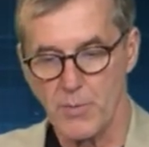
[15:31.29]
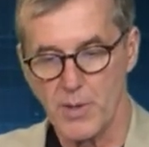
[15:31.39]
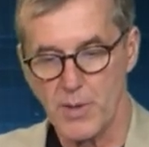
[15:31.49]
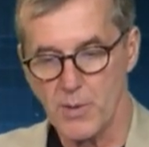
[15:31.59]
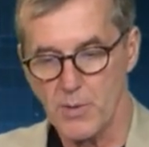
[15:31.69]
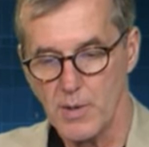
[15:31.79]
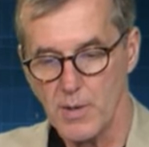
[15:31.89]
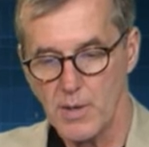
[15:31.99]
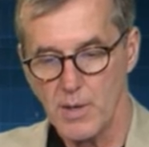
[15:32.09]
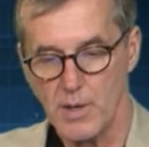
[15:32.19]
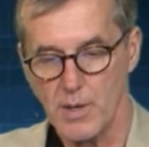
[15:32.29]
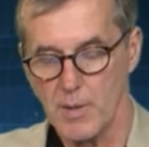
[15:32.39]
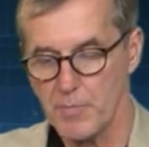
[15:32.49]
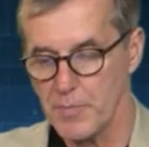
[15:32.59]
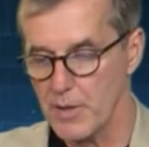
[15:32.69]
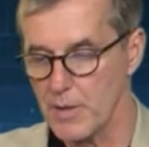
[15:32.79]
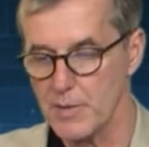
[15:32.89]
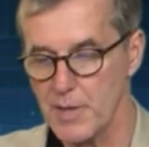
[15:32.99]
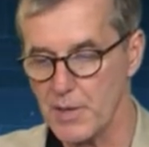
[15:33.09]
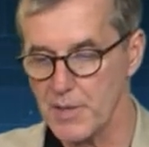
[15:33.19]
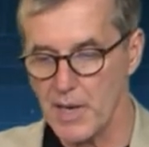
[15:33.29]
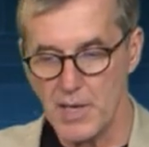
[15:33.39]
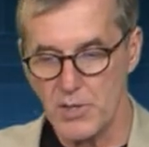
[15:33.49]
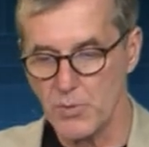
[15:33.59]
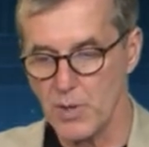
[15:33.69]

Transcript: We know delta H.